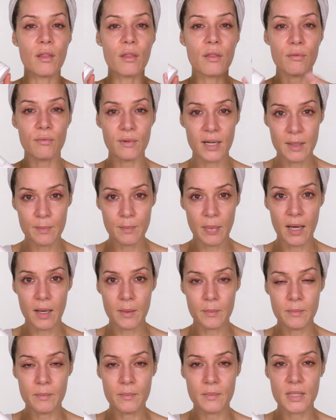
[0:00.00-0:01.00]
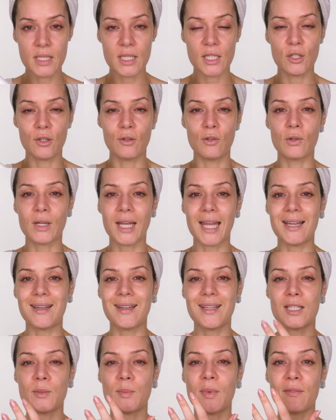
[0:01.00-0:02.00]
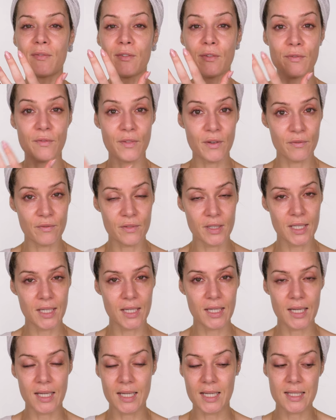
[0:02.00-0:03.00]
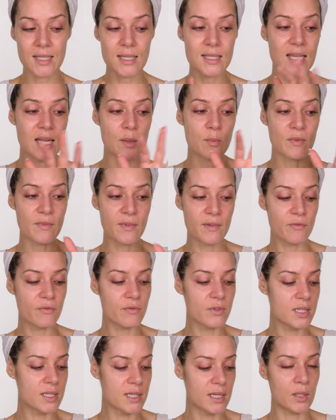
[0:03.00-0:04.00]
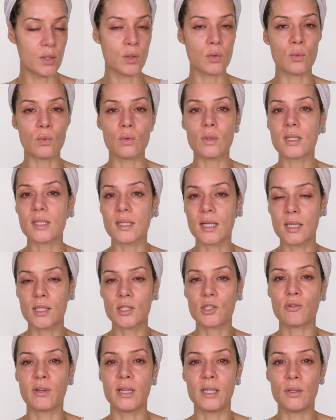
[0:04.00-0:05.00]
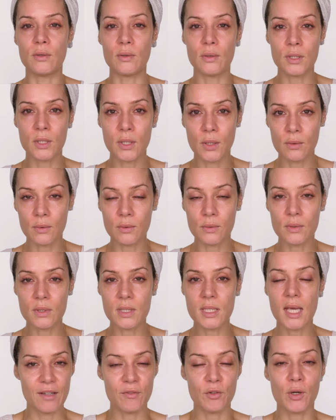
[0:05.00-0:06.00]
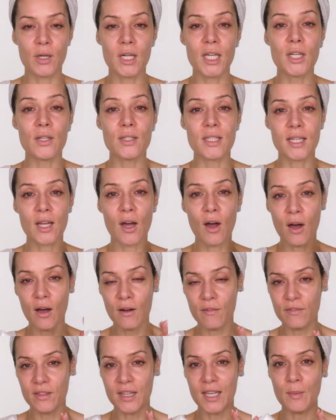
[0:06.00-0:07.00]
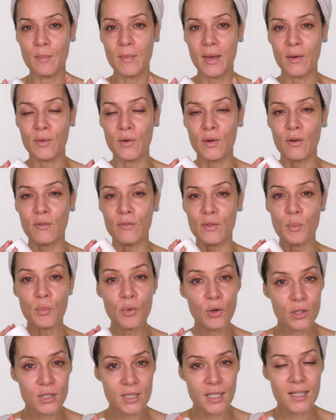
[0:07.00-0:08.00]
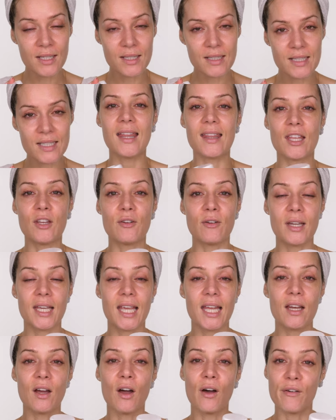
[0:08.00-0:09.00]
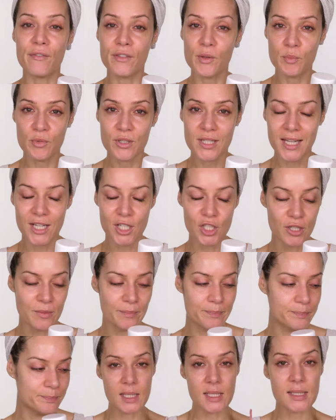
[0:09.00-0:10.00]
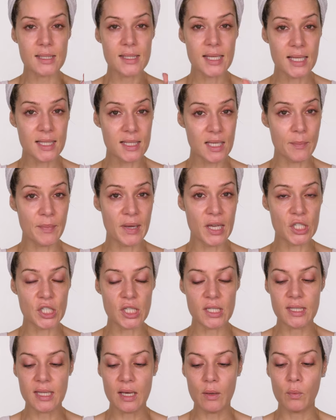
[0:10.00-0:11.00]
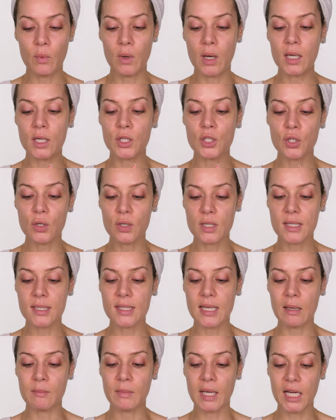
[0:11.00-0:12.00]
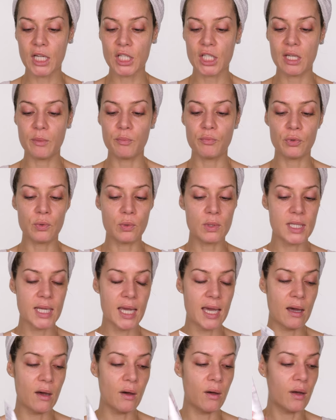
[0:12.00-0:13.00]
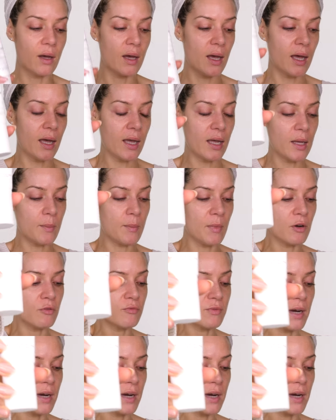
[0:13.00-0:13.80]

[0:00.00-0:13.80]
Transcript: 3 pumps, you're not getting SPF of 50. And it's the same with every single sunscreen you use. If you're only using half the amount of the product, then you're only getting half the protection. Since I purchased that one, Dr. Sam actually brought out a